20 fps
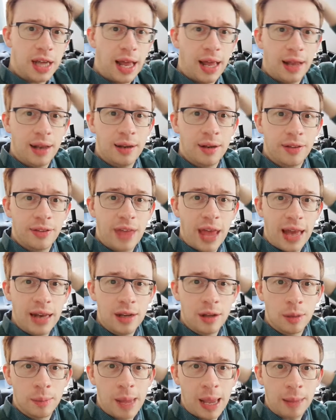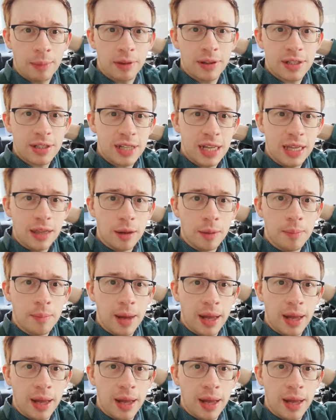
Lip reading: and then you'll be able to see them,